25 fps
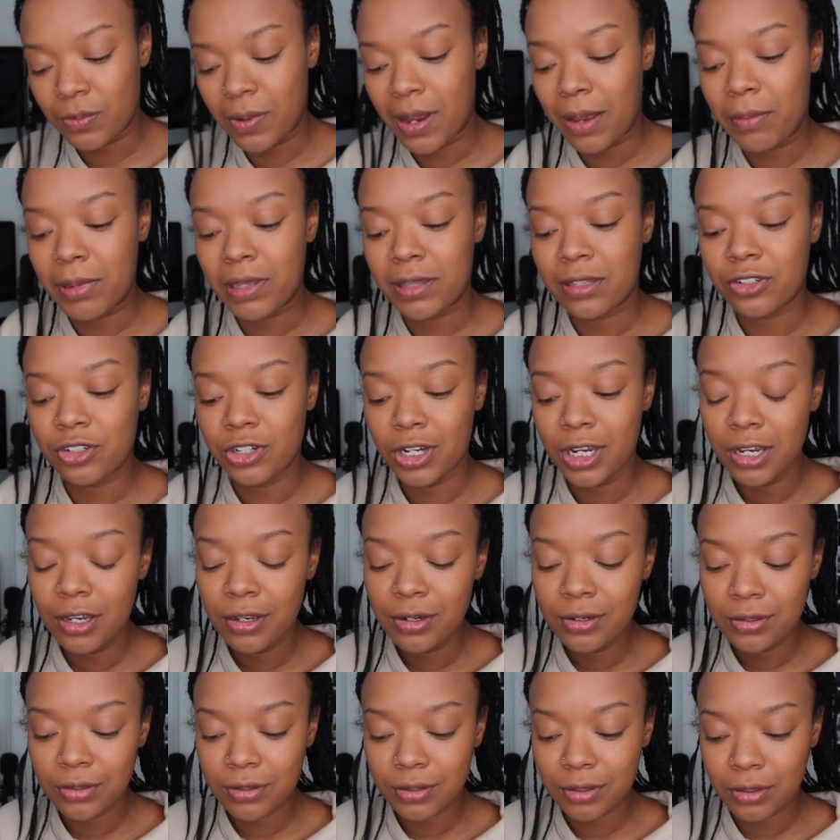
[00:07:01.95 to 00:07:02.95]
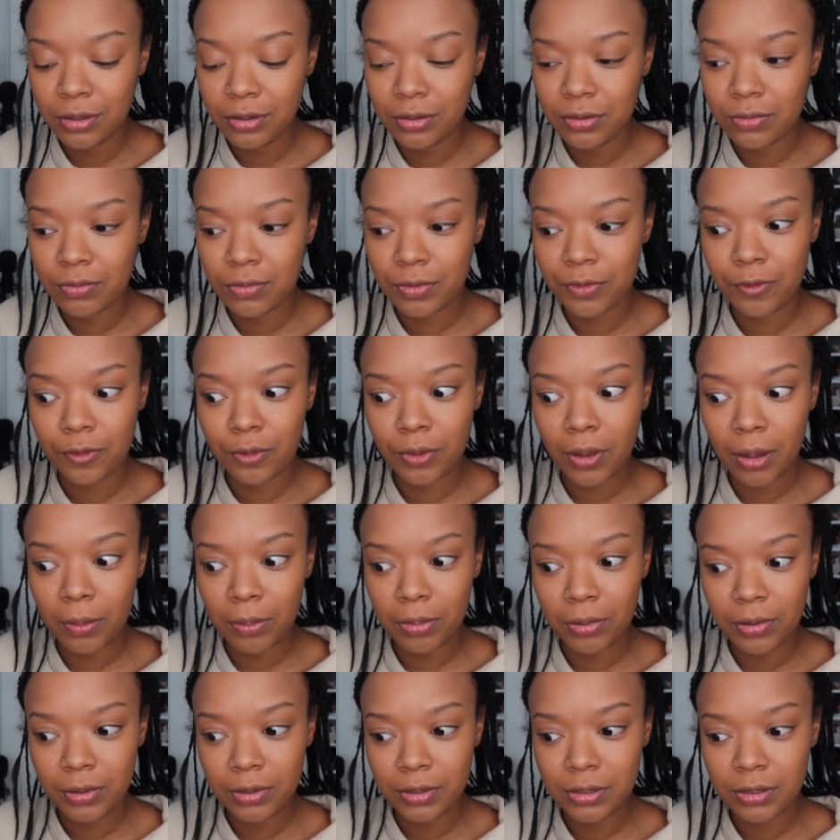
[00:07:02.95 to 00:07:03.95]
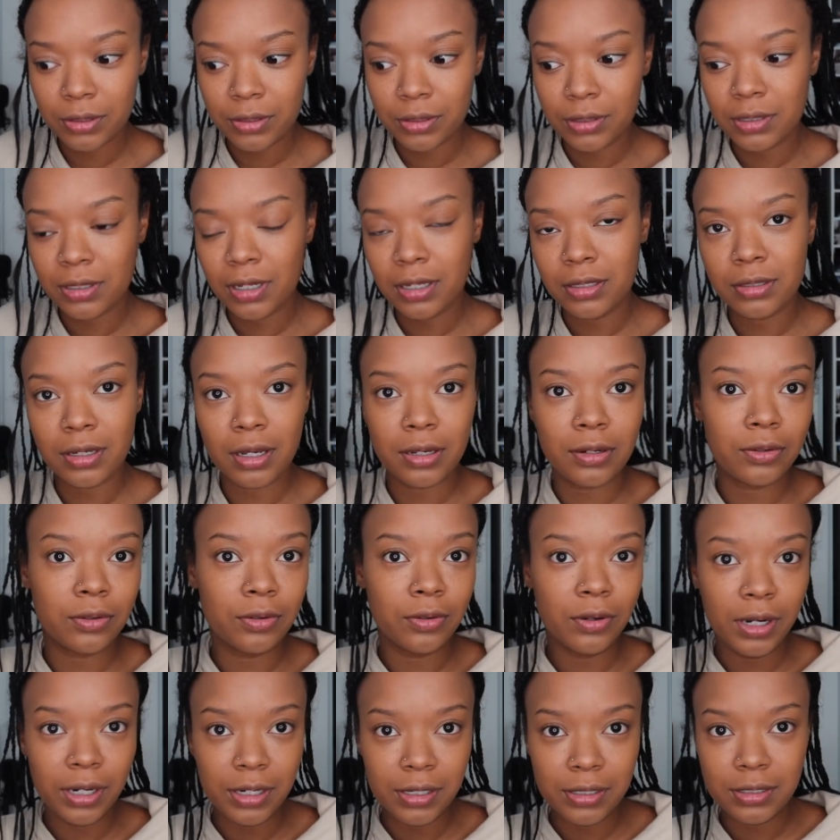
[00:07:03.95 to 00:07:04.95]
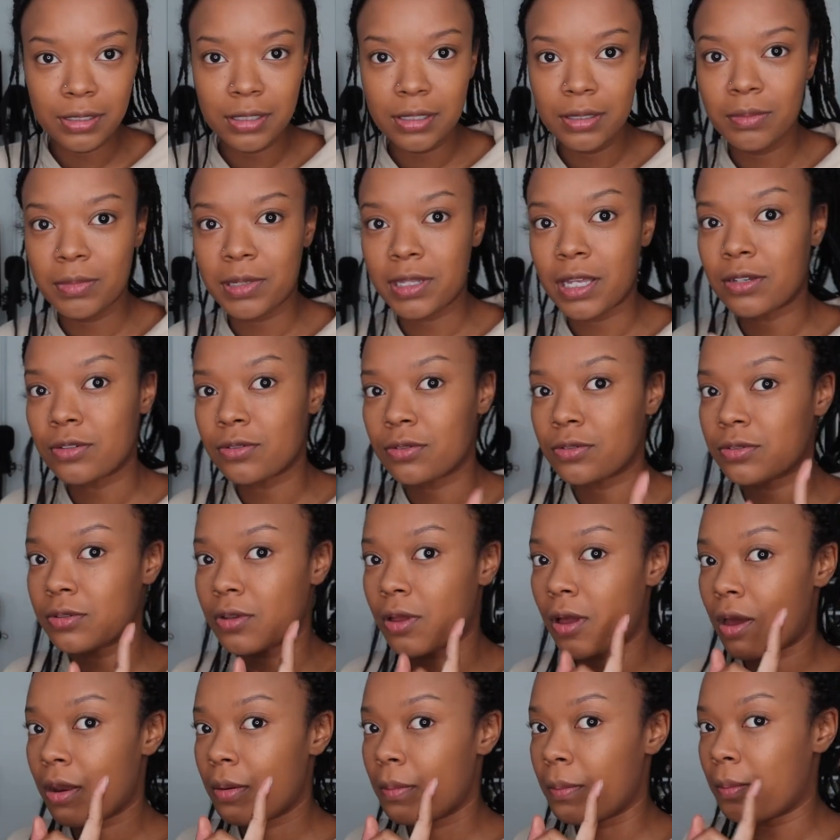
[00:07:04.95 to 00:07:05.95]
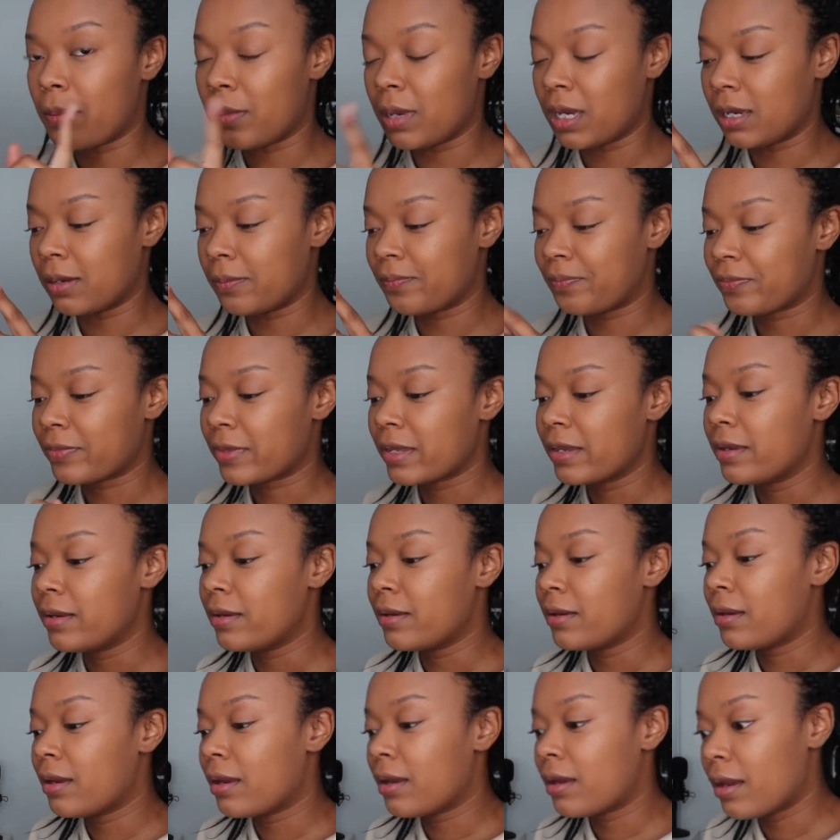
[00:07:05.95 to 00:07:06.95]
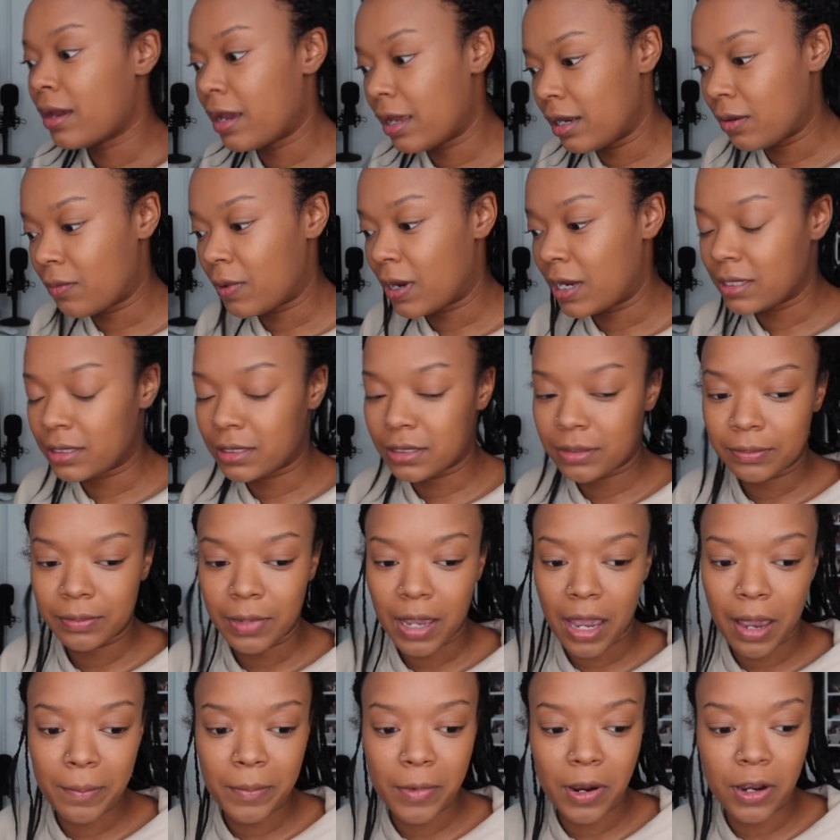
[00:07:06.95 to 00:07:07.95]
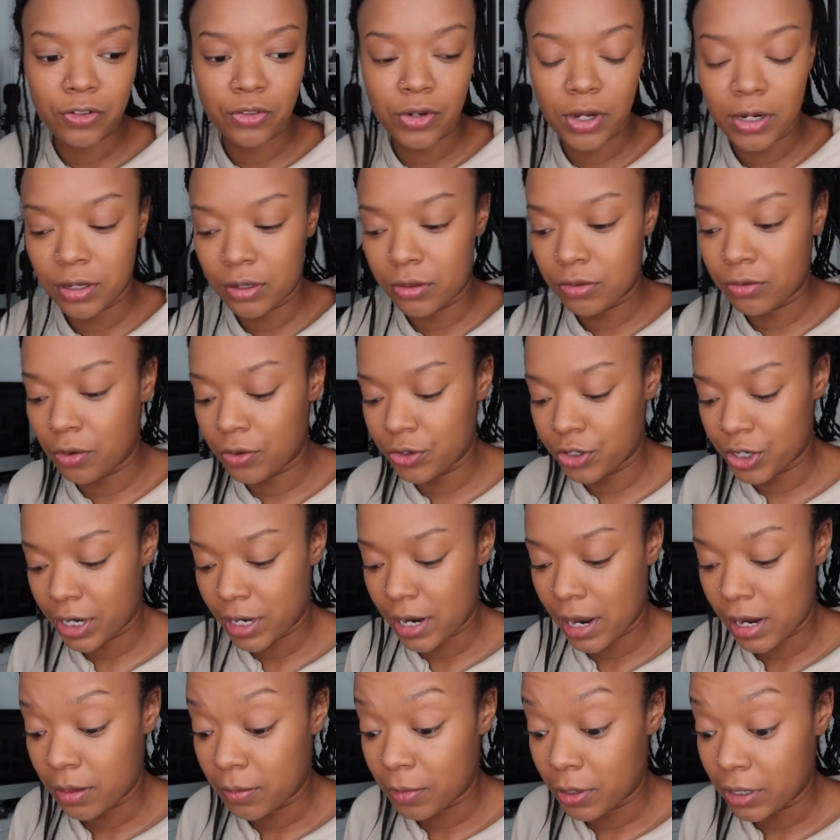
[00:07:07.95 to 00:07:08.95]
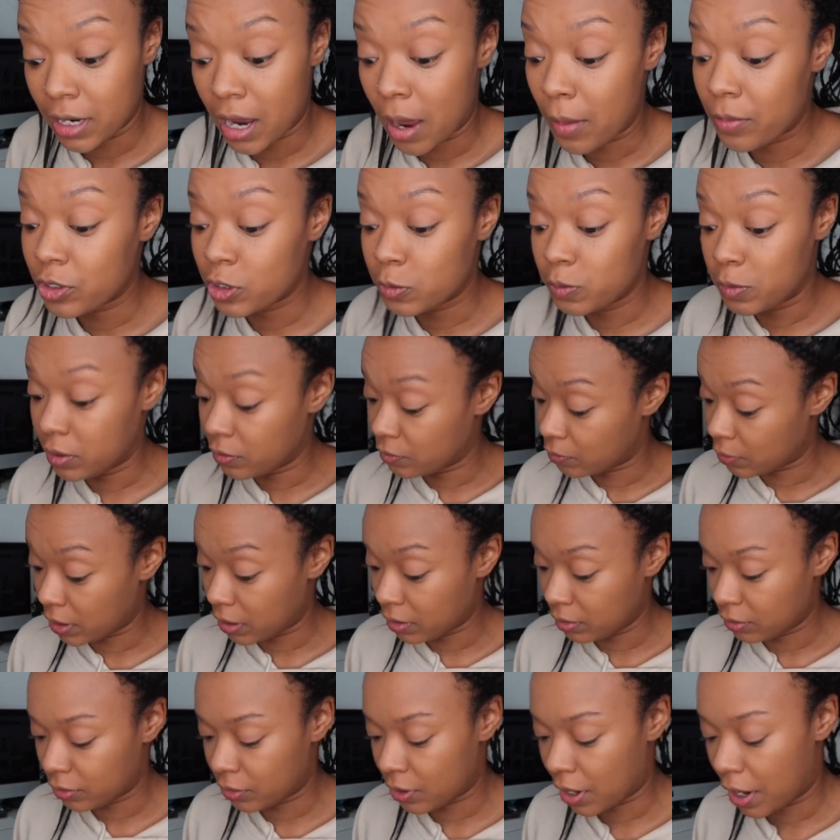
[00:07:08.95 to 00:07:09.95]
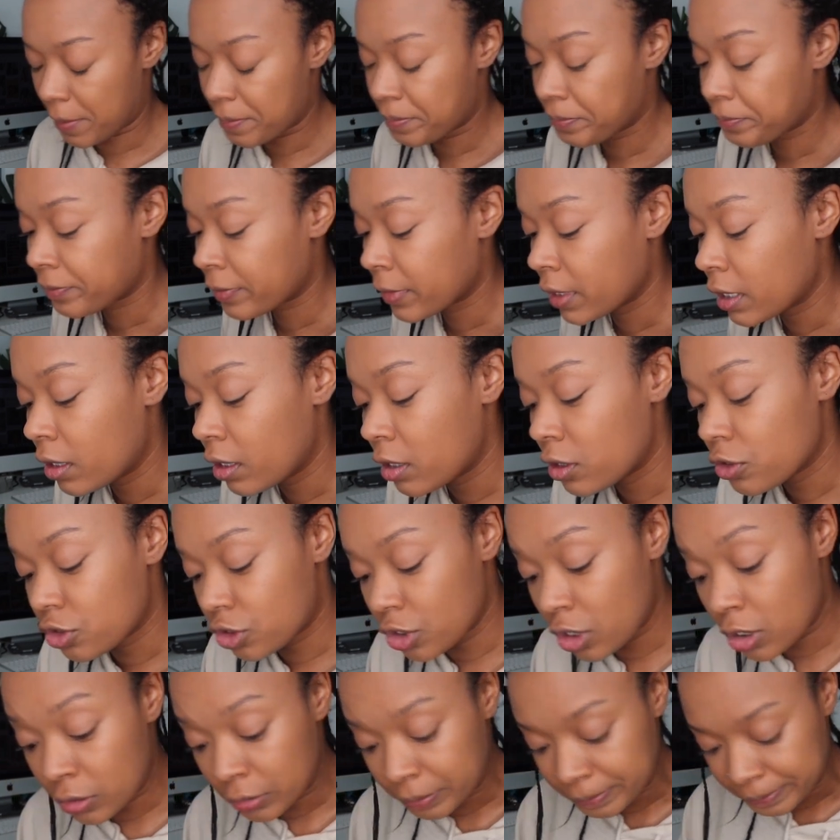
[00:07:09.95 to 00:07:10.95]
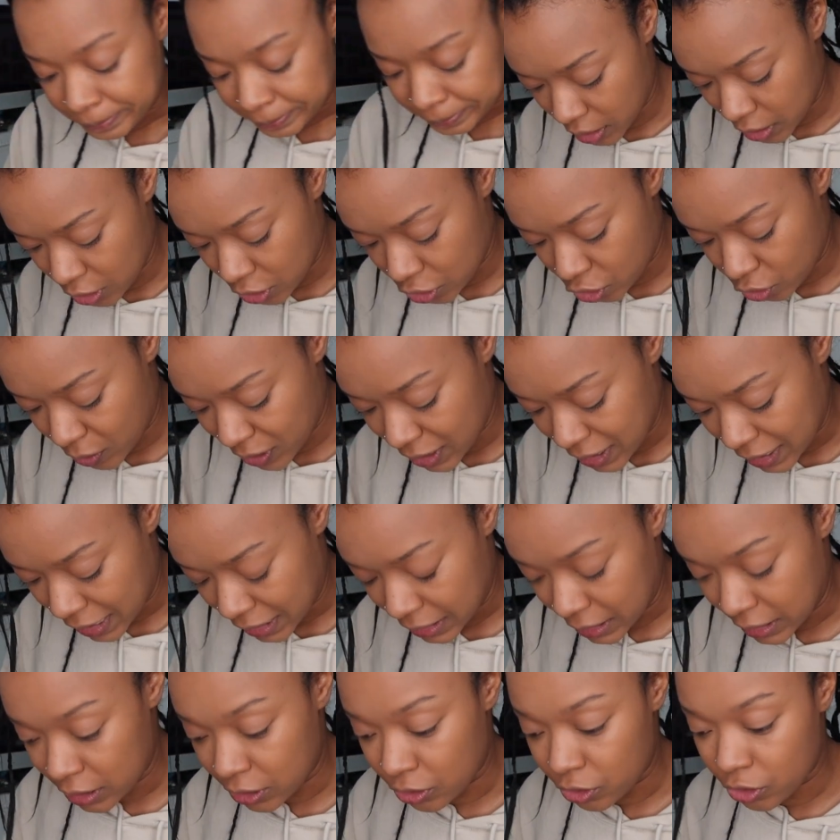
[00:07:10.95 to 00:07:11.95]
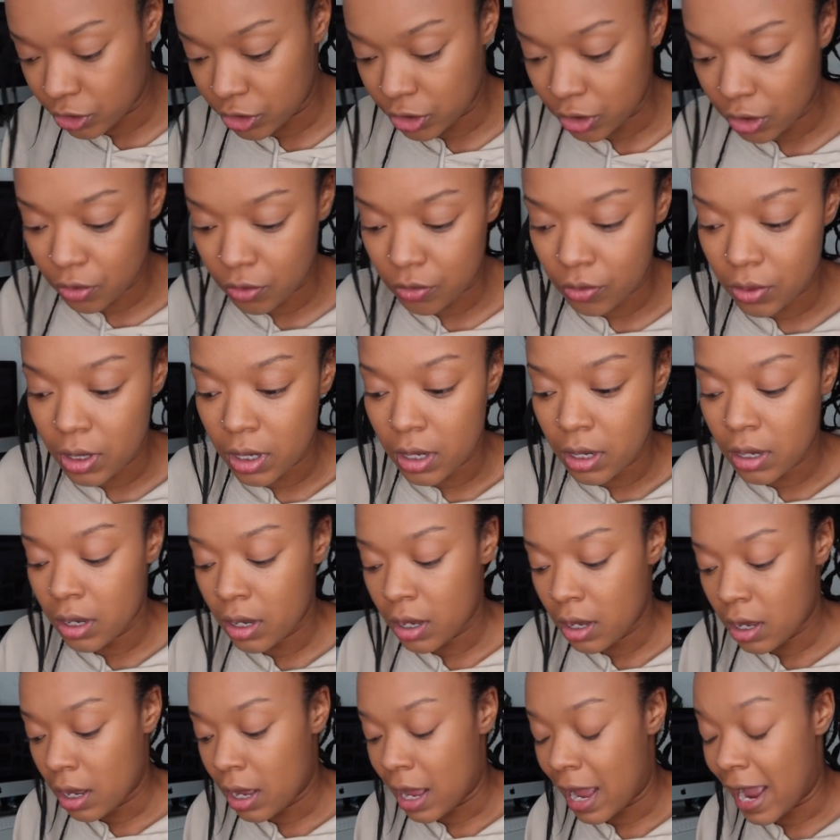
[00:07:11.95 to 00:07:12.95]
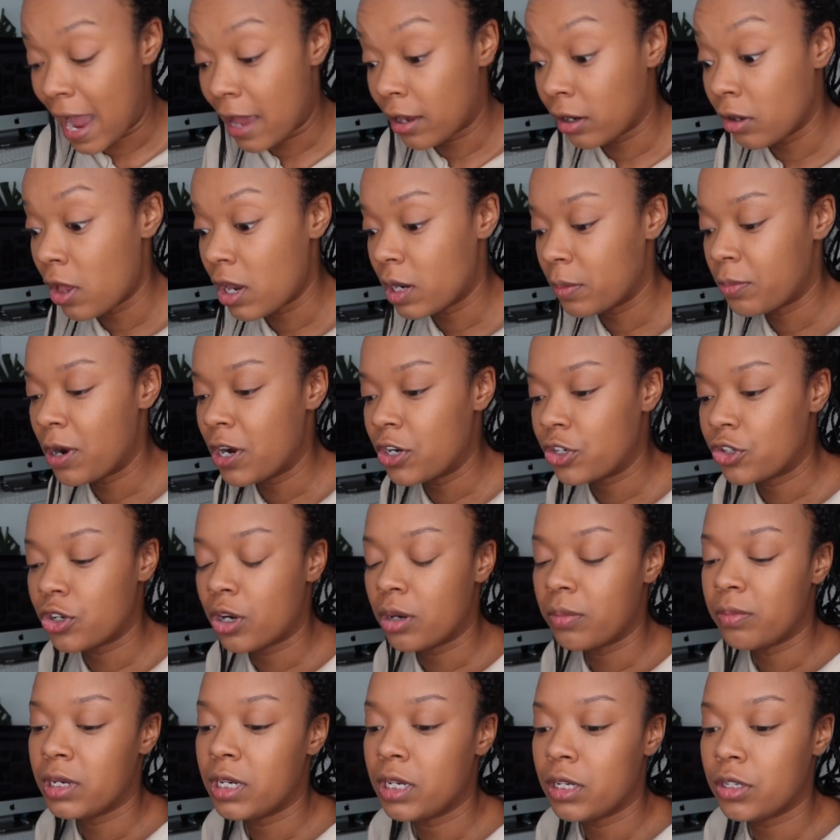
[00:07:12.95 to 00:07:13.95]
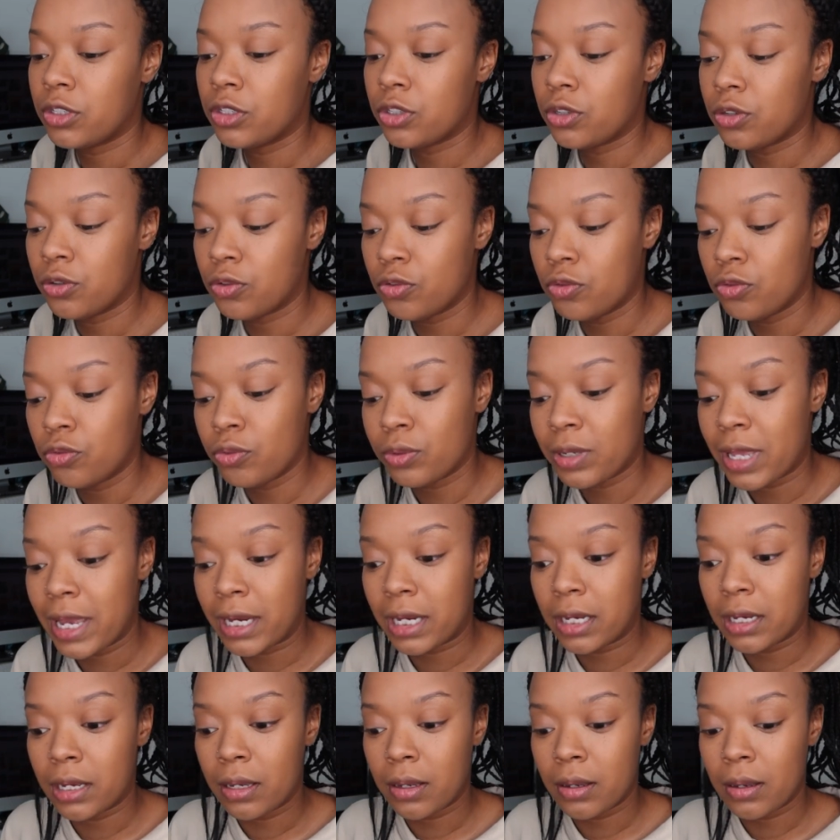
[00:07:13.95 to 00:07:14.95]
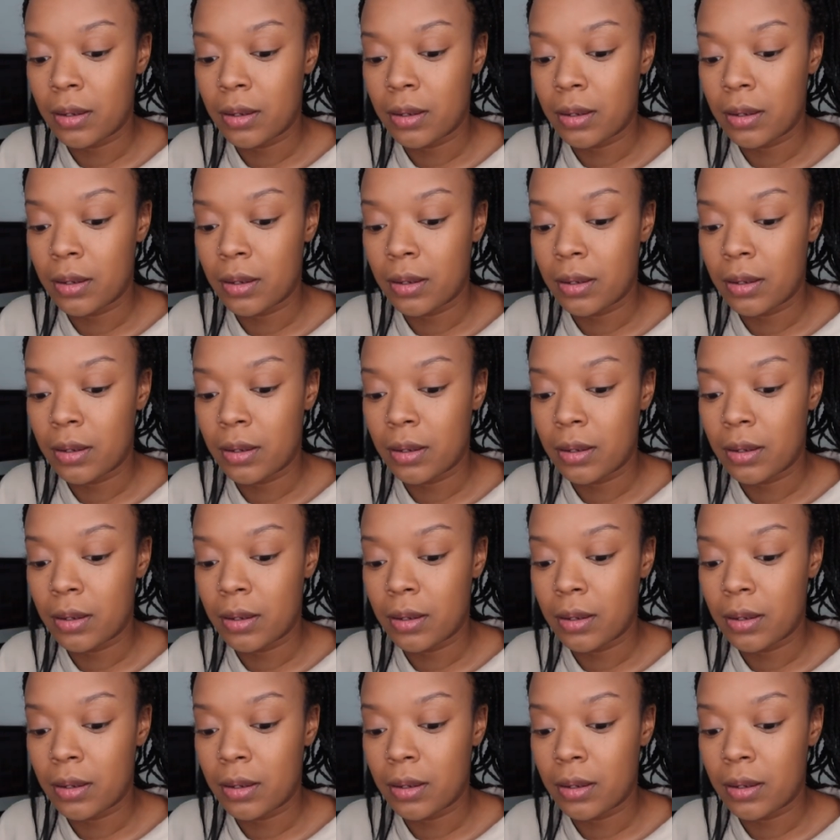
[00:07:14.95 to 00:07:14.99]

why I made the changes were for that person, and that's kind of crazy, but that's also on me. Anyways, I'm not trying to throw shade at anybody. I'm just being real, okay? So in 2019 or so, I had a lot of pressure on me to like